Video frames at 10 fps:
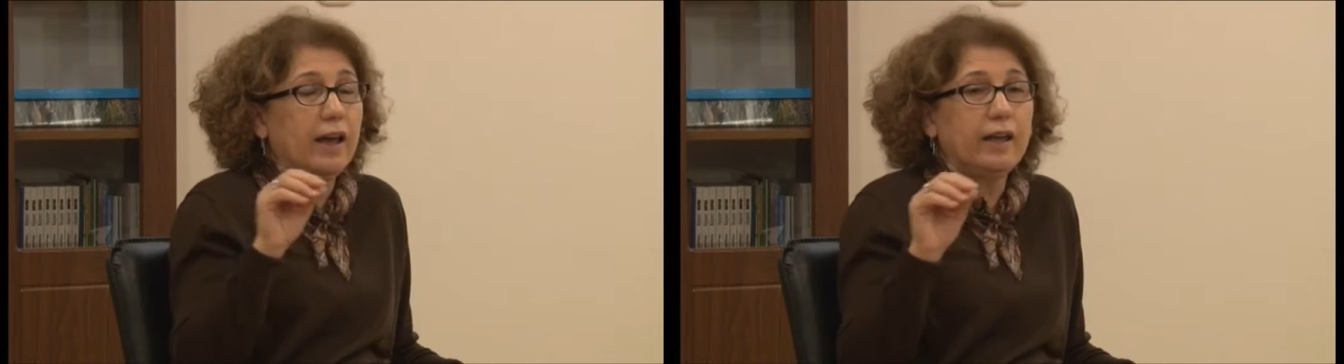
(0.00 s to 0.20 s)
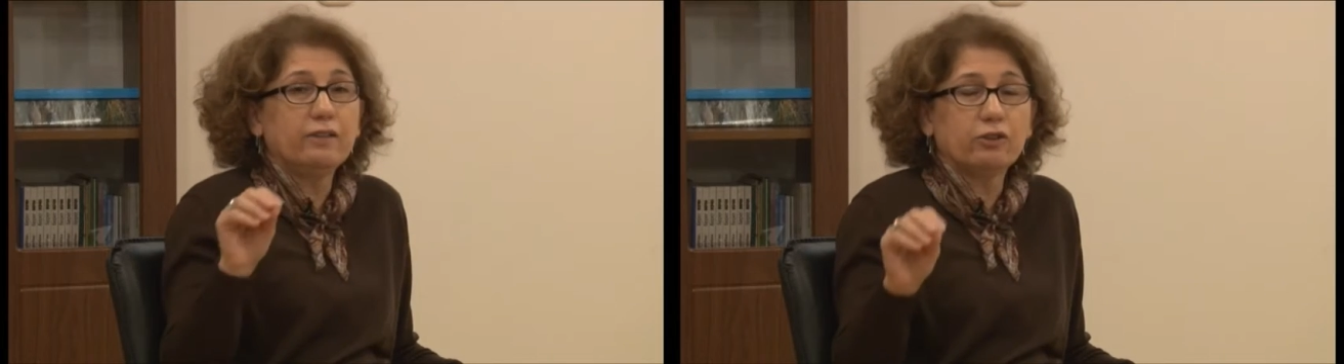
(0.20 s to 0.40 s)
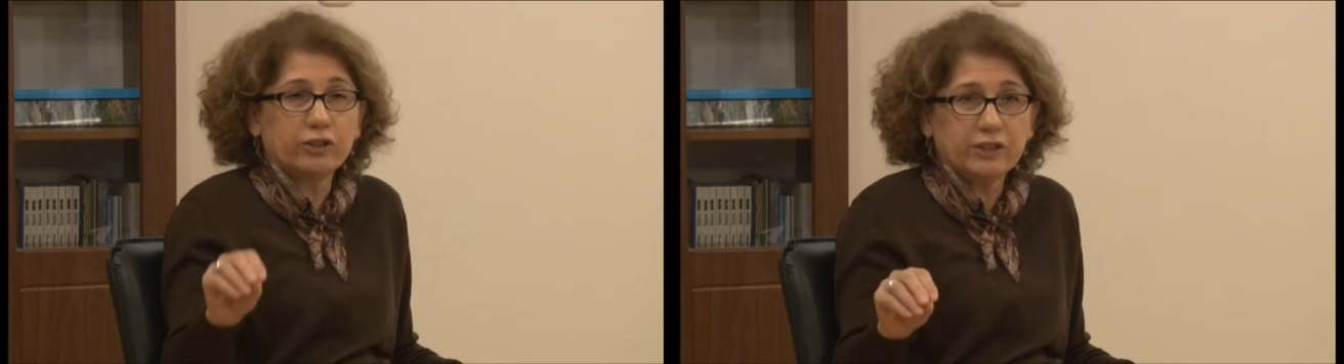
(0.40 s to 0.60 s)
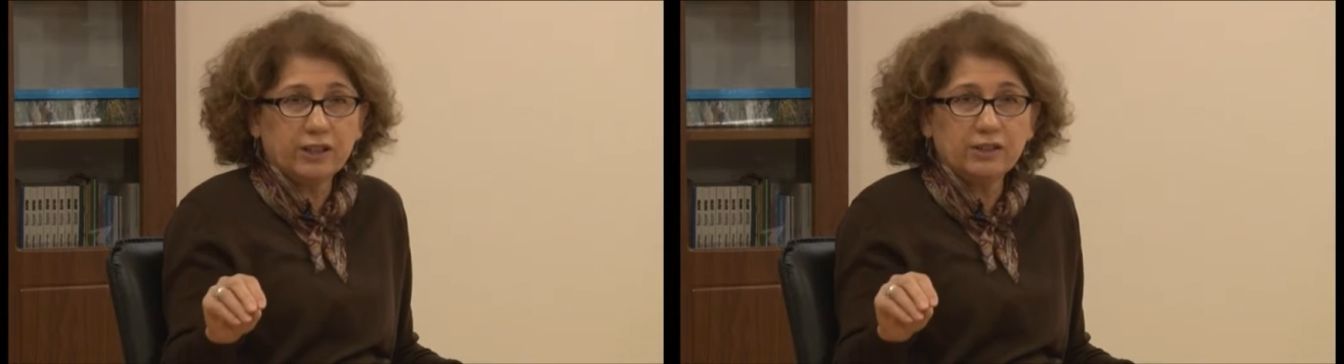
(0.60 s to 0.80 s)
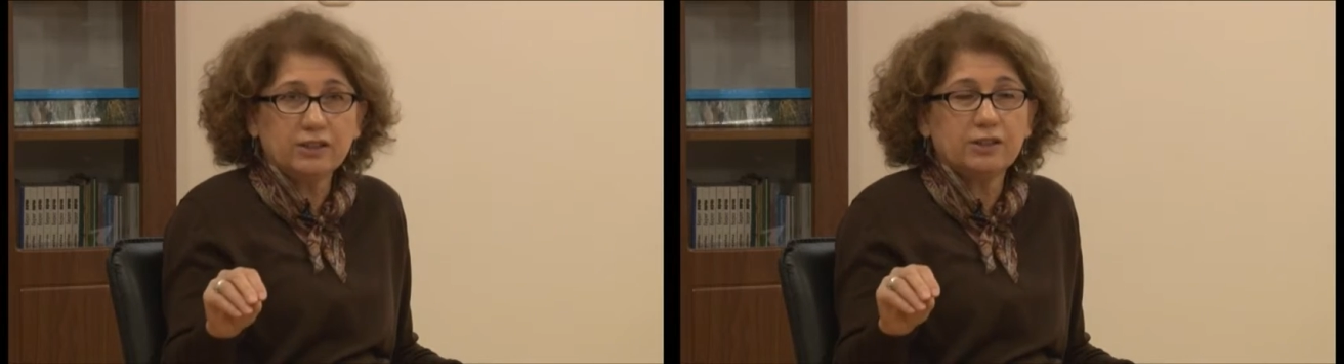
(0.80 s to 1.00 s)
and the
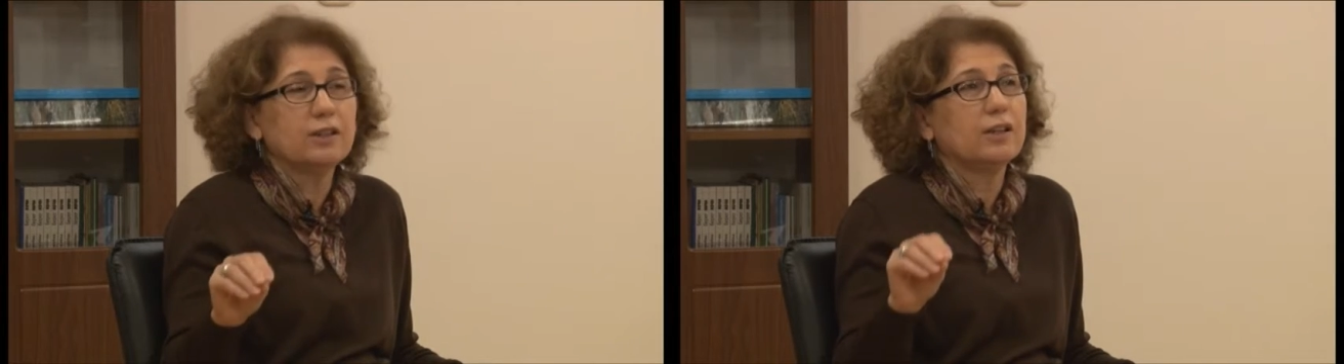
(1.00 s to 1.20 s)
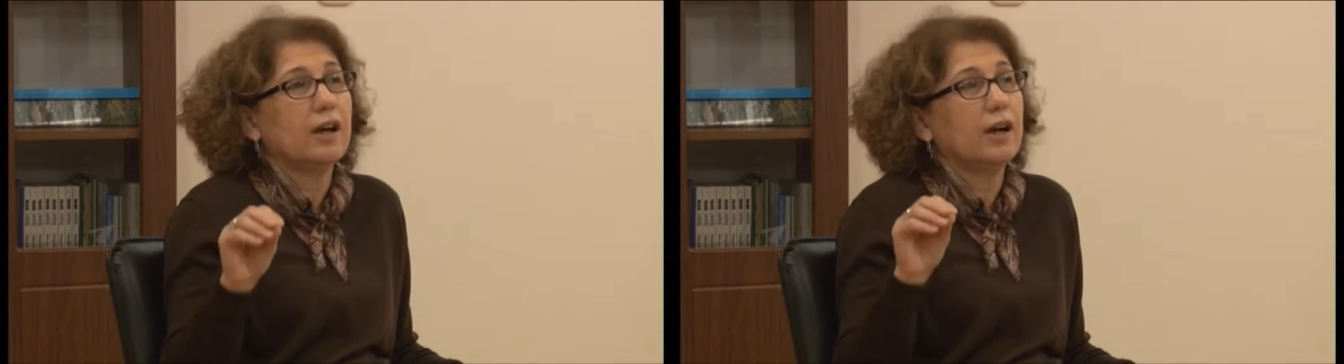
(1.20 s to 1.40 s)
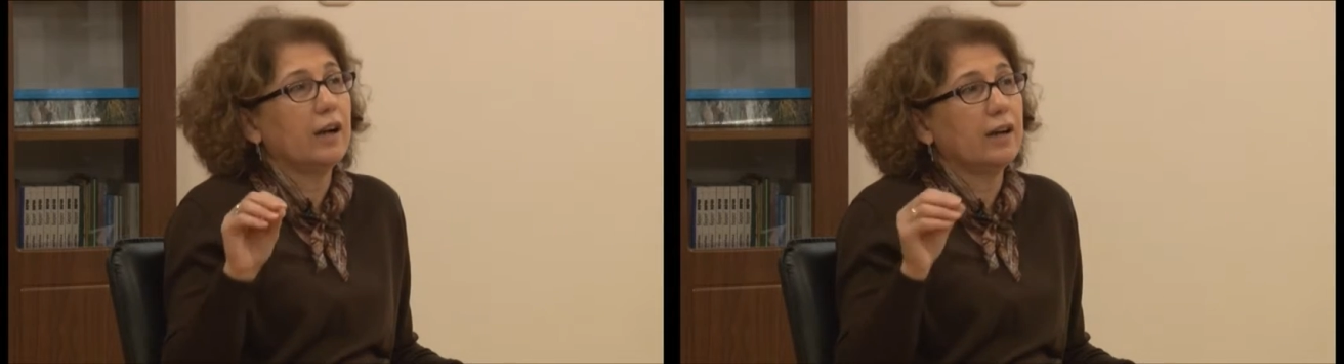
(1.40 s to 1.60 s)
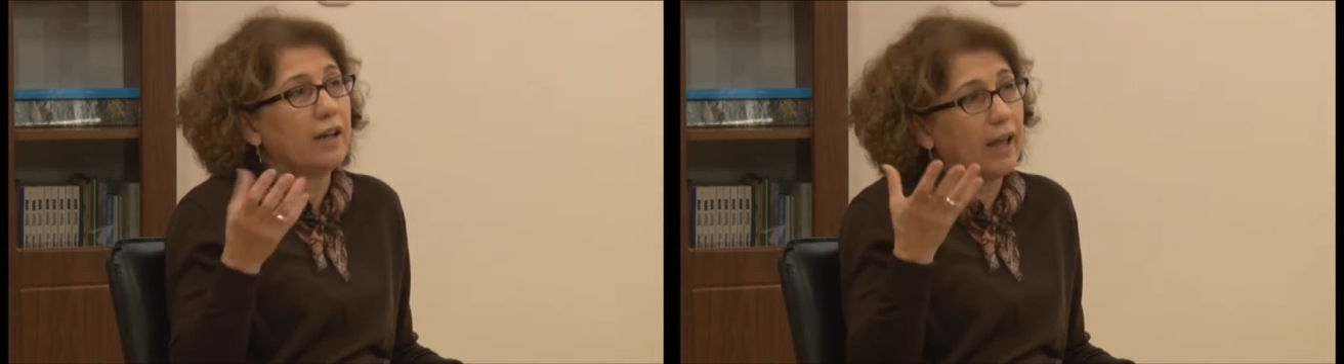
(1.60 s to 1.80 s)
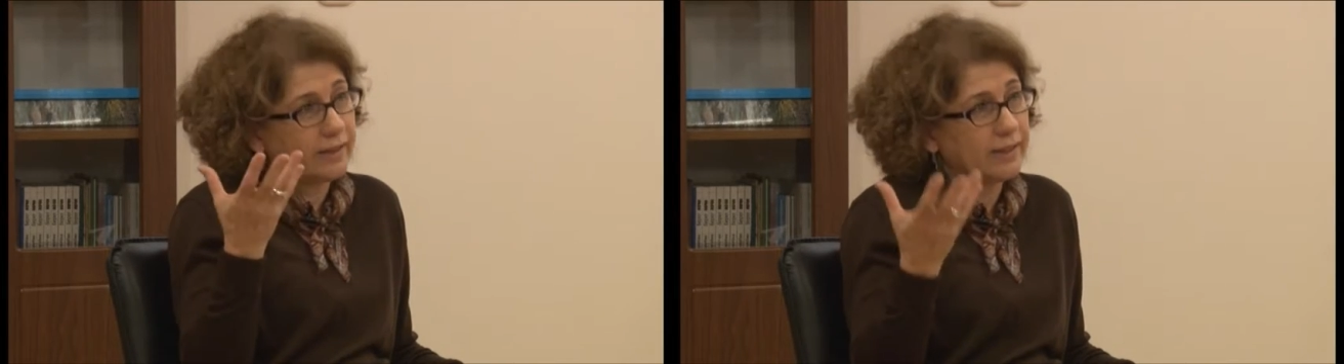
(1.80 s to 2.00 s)
results
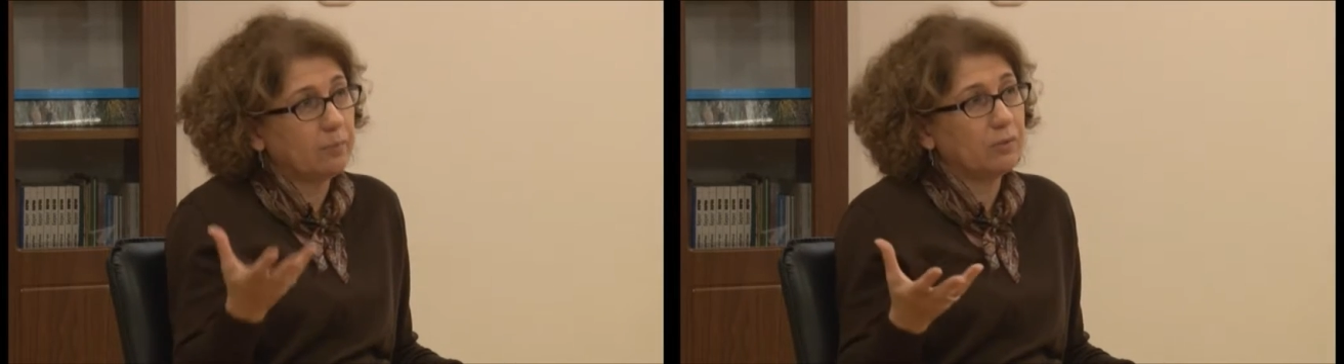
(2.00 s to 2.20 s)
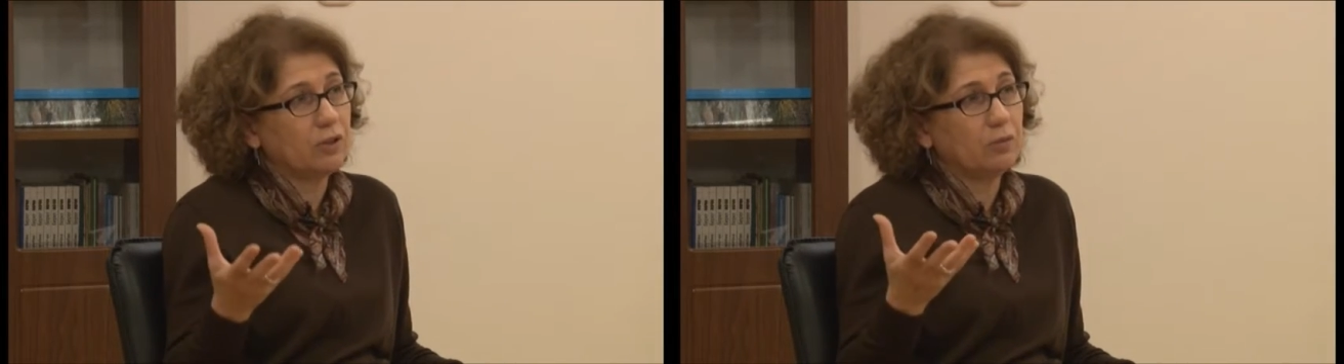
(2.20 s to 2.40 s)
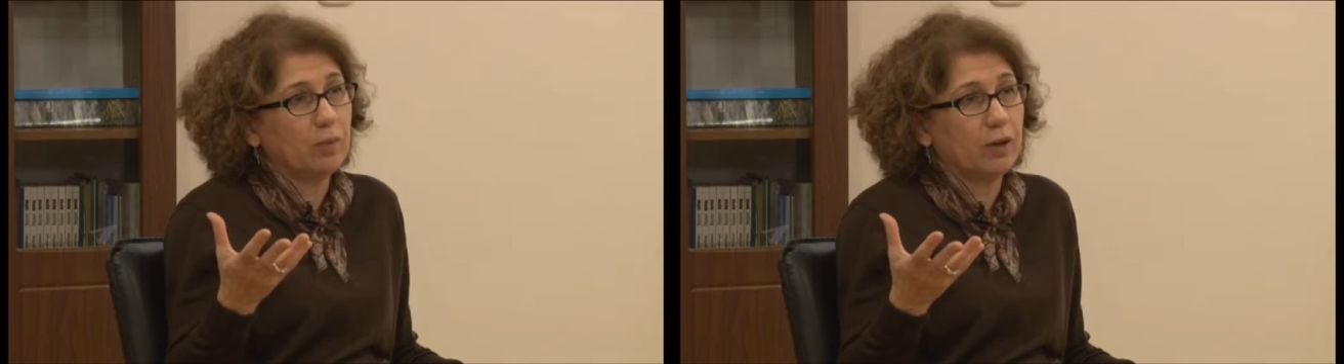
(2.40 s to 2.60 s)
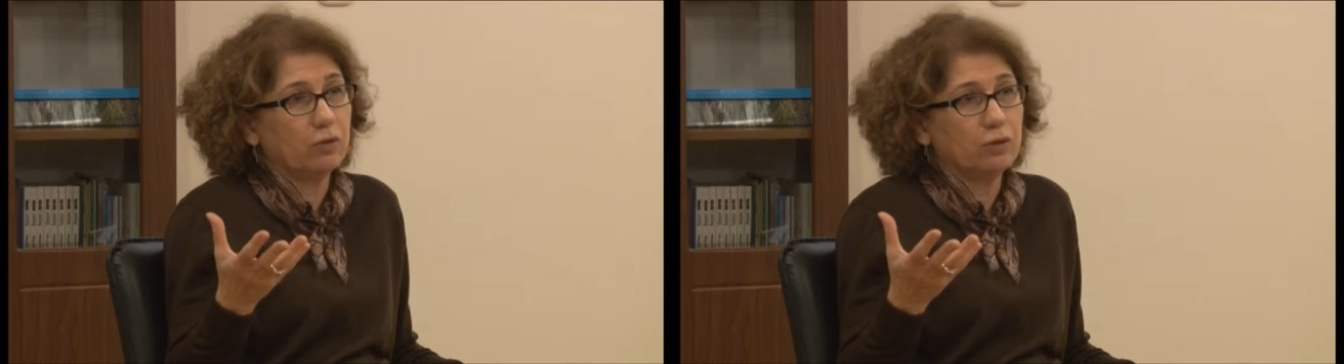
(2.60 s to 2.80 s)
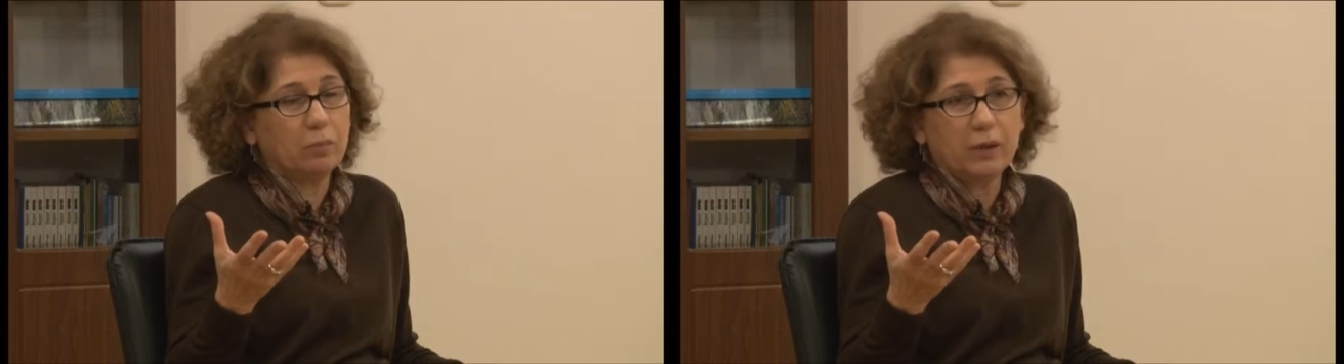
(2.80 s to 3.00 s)
are accepted by all the